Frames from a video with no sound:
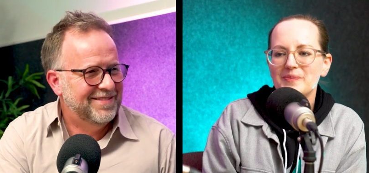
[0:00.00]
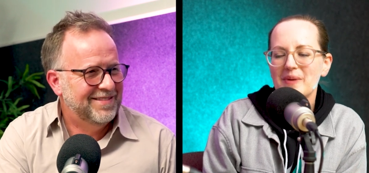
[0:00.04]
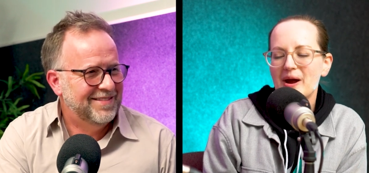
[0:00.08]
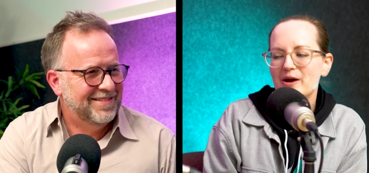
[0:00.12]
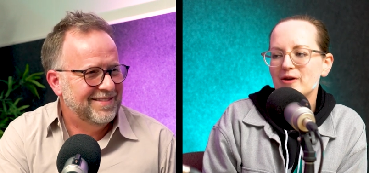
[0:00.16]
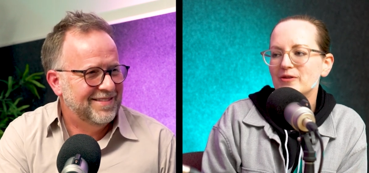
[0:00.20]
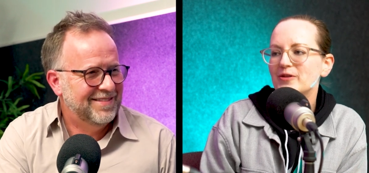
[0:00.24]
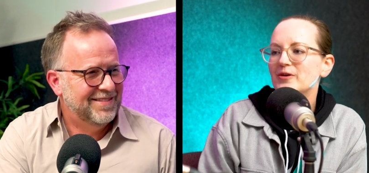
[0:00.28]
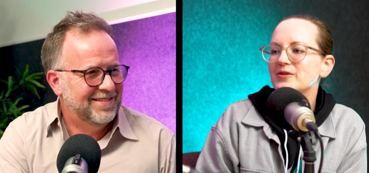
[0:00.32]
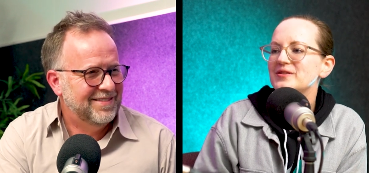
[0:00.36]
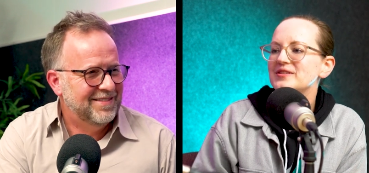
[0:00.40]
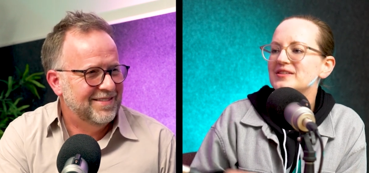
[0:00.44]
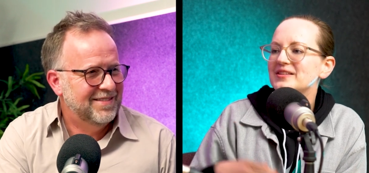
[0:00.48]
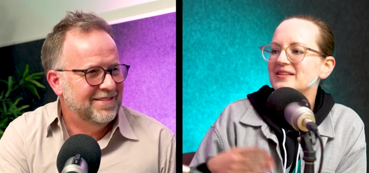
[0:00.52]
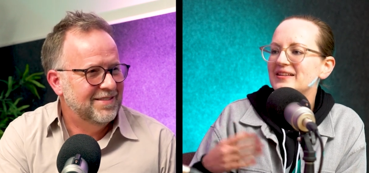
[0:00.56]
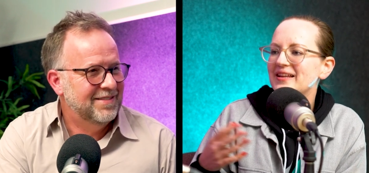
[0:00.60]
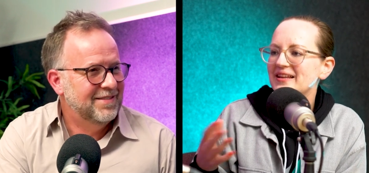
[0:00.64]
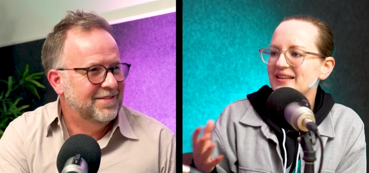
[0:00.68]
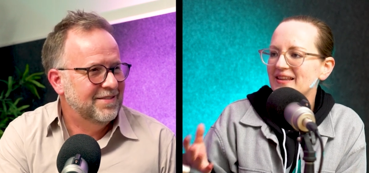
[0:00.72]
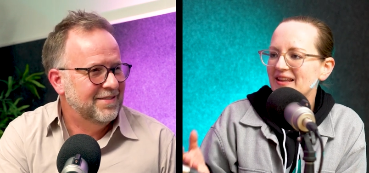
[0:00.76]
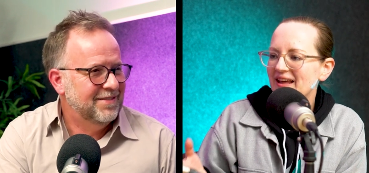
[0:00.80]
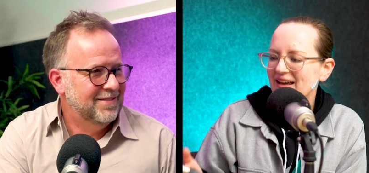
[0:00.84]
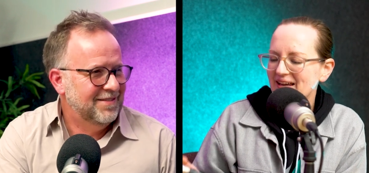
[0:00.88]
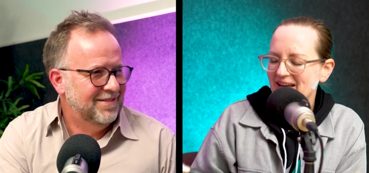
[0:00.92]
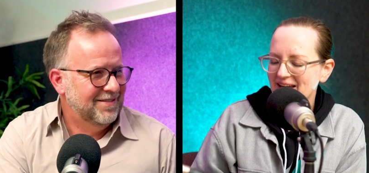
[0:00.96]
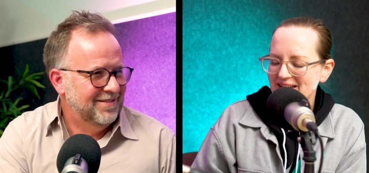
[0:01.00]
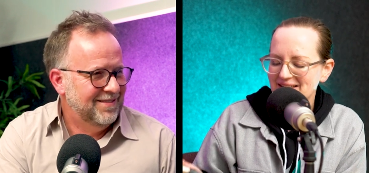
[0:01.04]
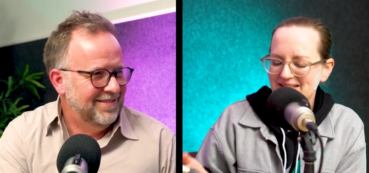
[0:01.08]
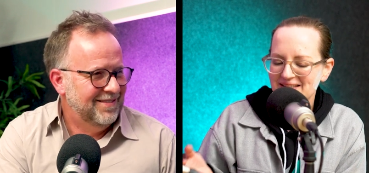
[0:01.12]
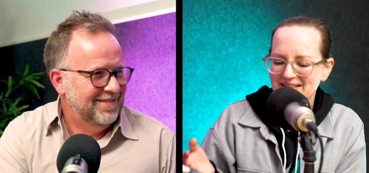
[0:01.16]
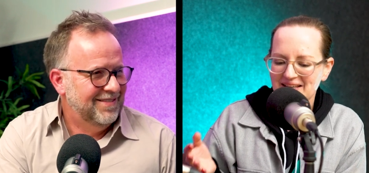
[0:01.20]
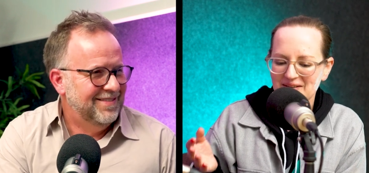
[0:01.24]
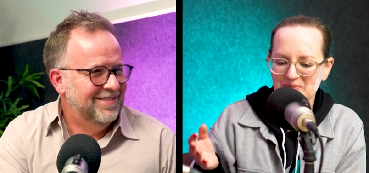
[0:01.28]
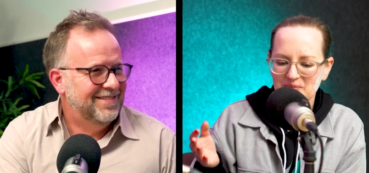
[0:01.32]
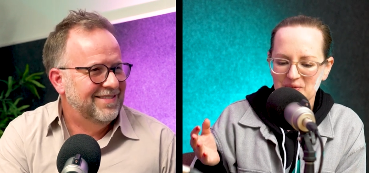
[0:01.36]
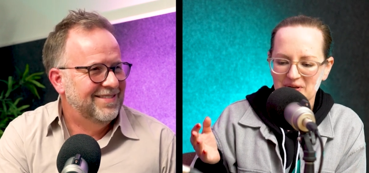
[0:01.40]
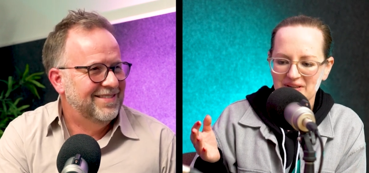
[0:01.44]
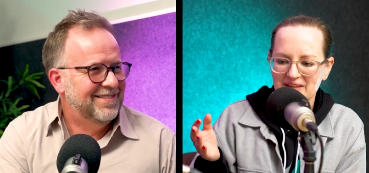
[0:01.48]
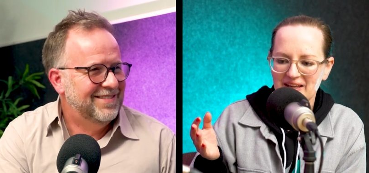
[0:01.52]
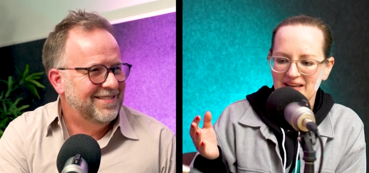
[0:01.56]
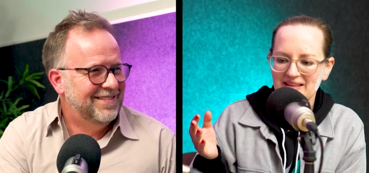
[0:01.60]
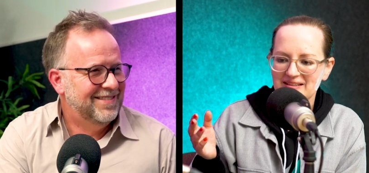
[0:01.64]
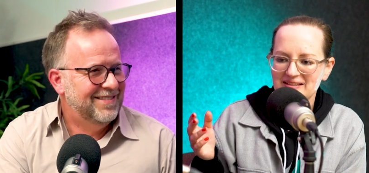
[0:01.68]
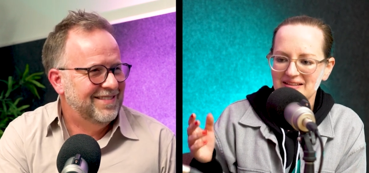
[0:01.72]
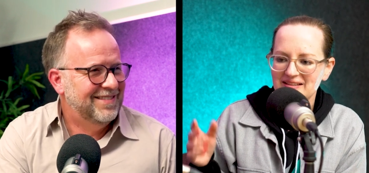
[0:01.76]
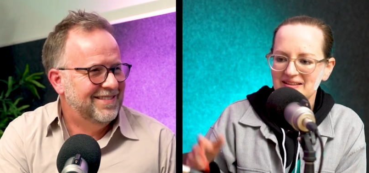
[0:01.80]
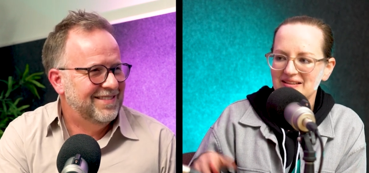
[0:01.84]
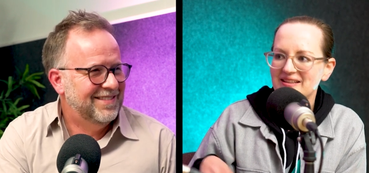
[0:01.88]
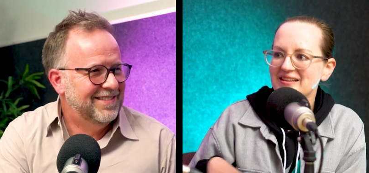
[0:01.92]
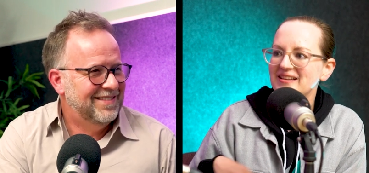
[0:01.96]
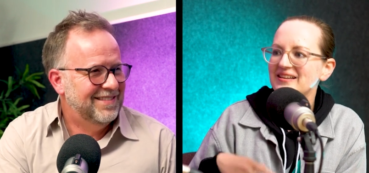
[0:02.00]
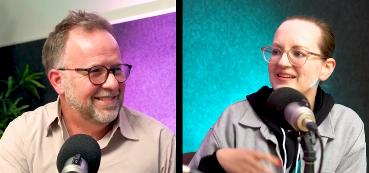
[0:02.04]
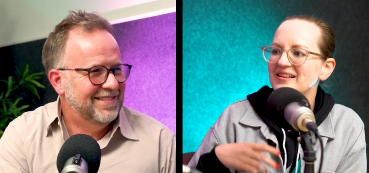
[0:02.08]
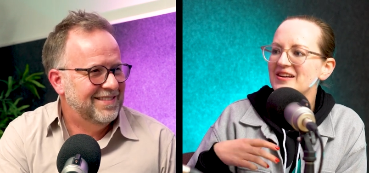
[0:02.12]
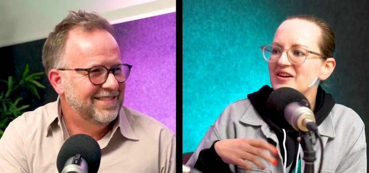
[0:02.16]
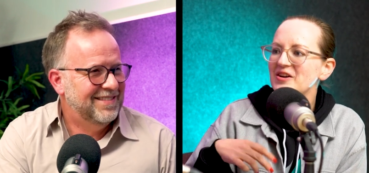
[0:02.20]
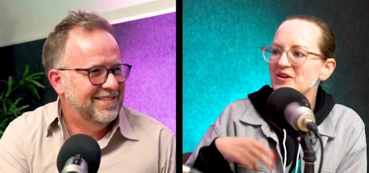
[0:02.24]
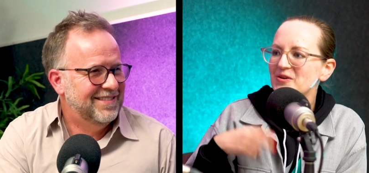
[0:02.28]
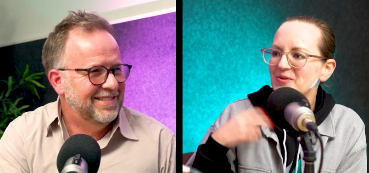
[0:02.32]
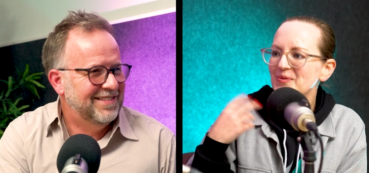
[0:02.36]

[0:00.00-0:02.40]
Speaker 1: marathons. And then, like I said, when they did the